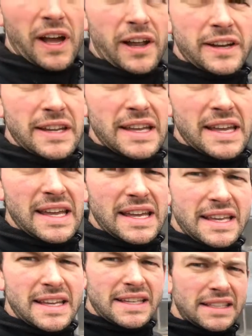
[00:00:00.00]
done
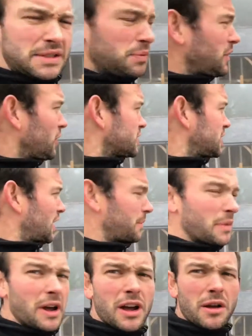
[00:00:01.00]
is we've got
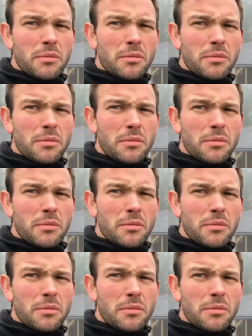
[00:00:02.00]
some